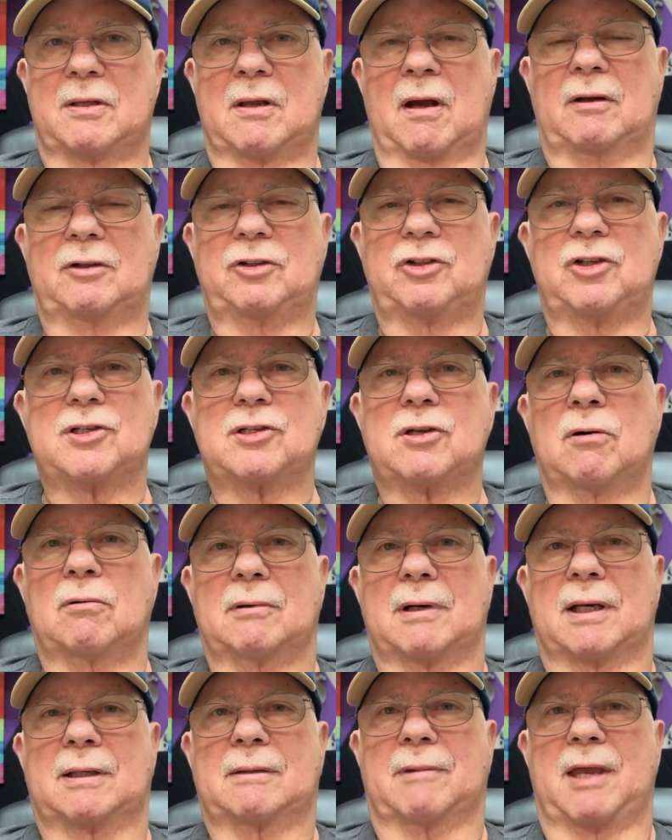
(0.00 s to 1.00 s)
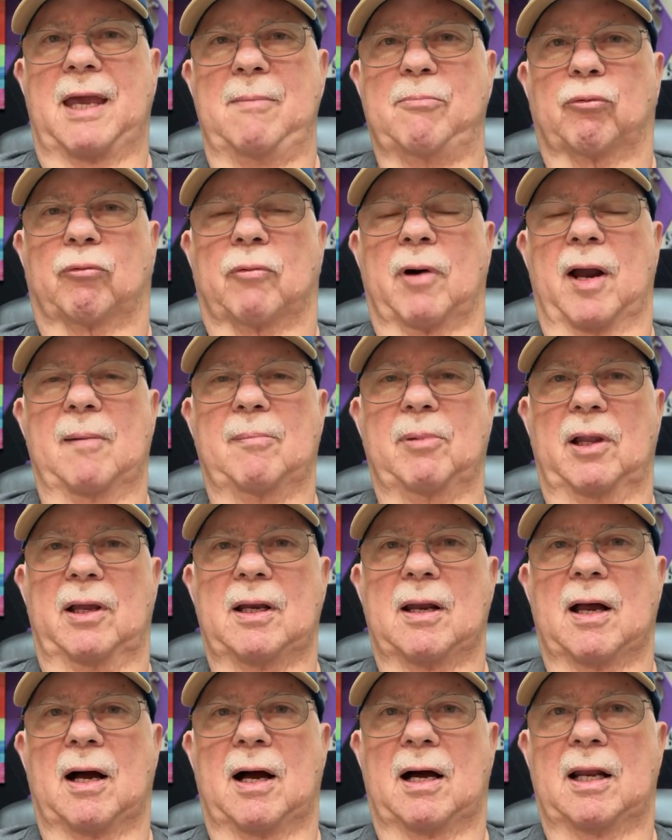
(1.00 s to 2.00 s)
Now, just don't keep
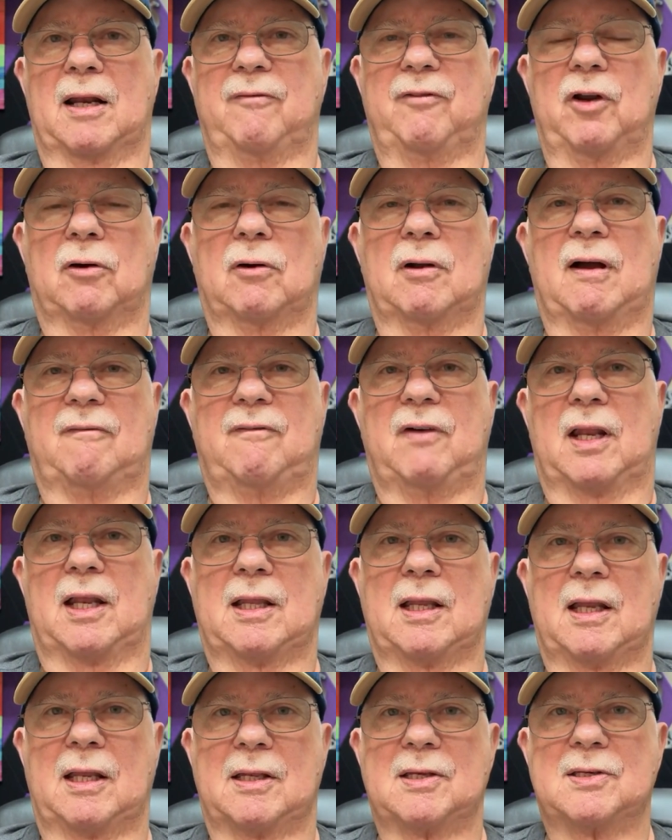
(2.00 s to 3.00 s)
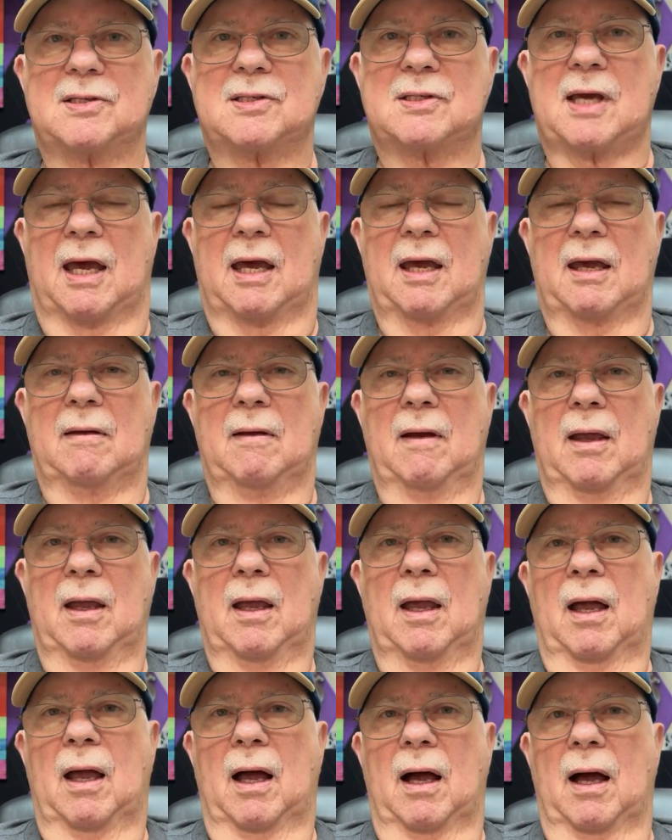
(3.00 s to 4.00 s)
rambling on if you don't have anything to say.
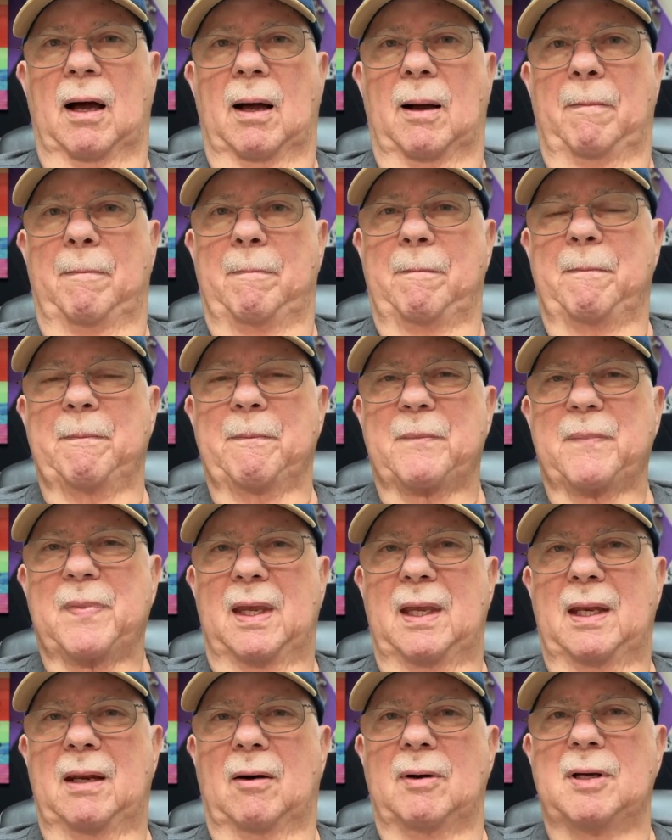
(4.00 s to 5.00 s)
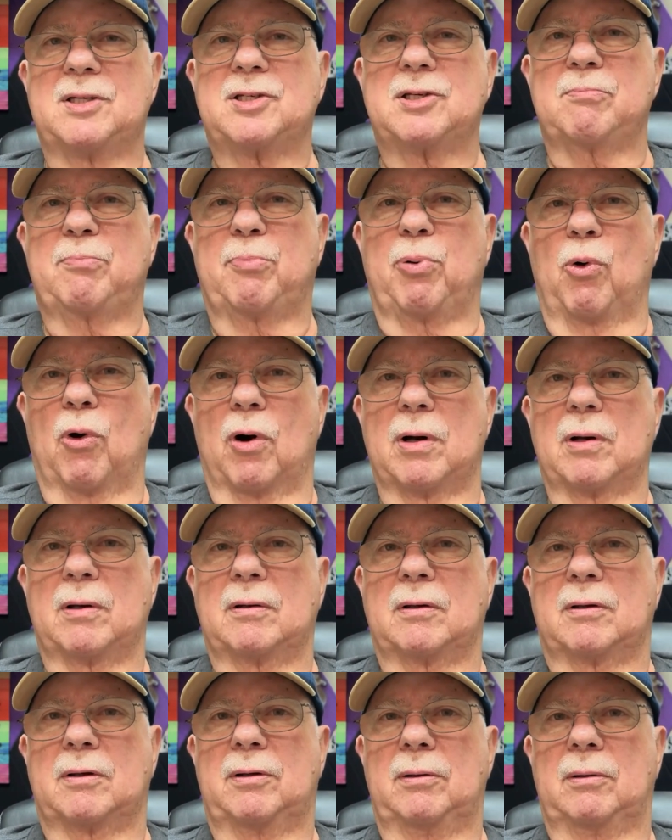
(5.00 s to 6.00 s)
Uh, it's
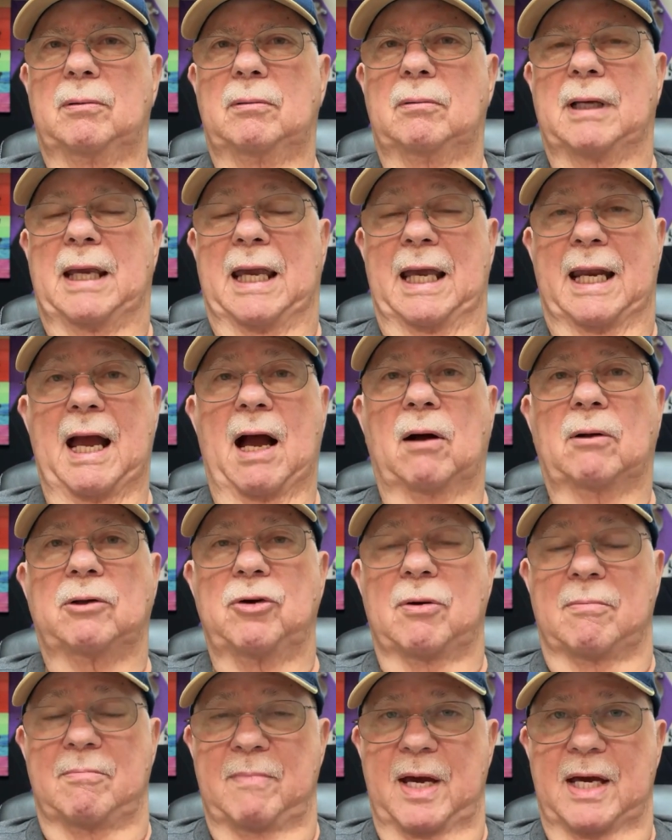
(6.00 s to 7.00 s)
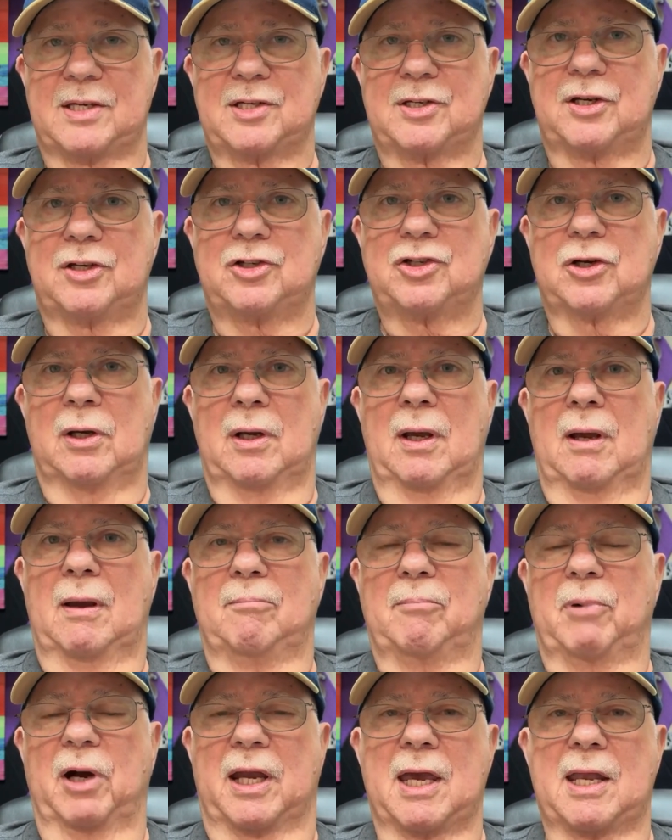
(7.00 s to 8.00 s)
important to get out your message,
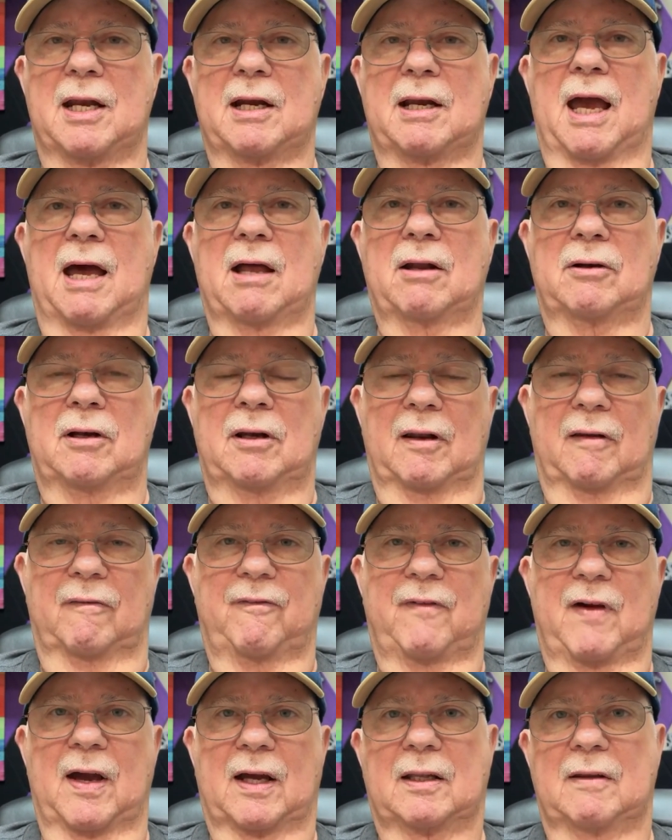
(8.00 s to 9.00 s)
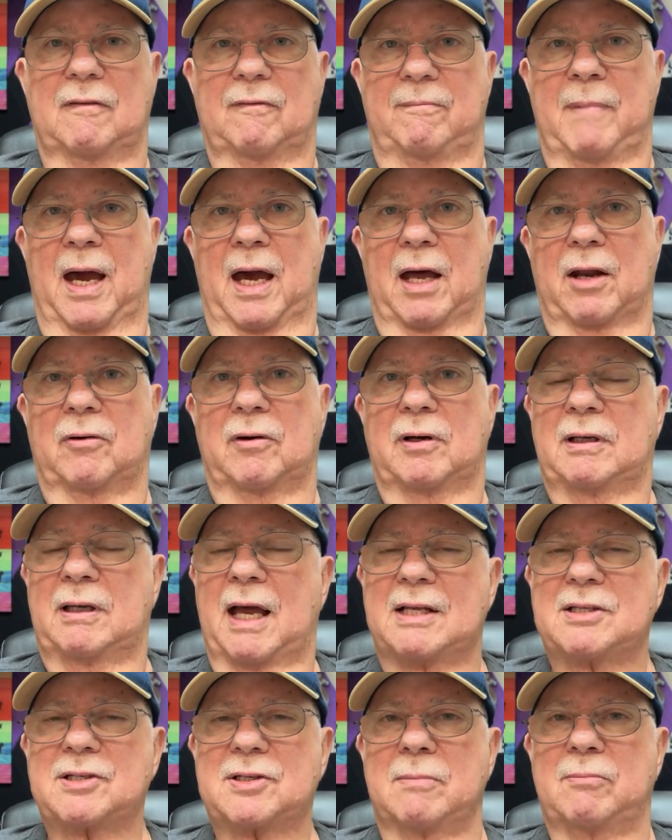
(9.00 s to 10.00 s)
but get it out in an effective manner.
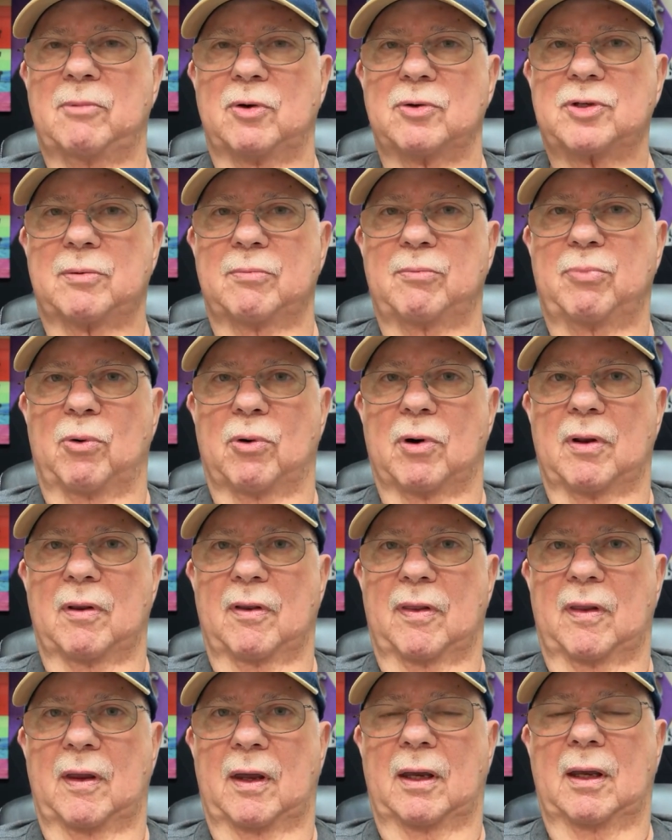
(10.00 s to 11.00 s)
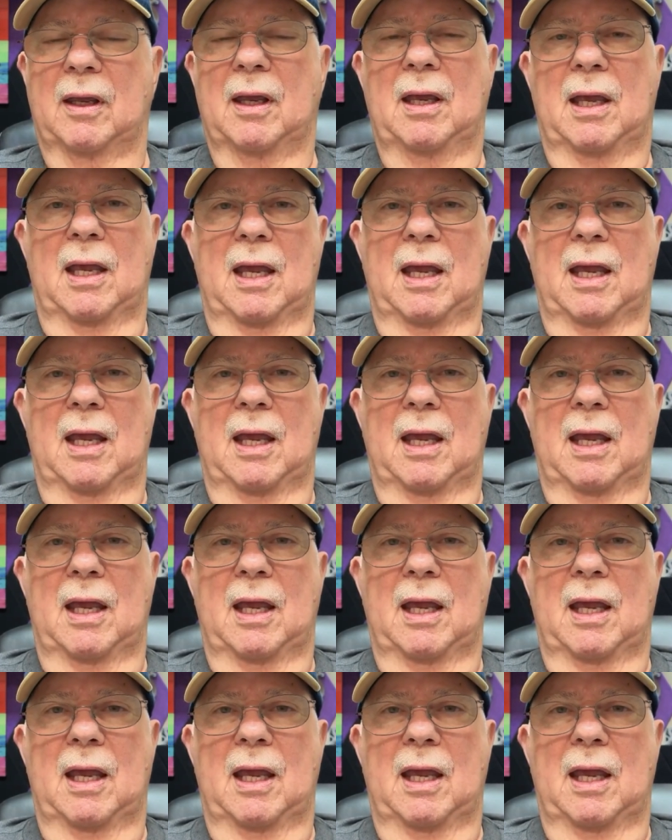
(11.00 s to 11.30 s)
That's the most important thing.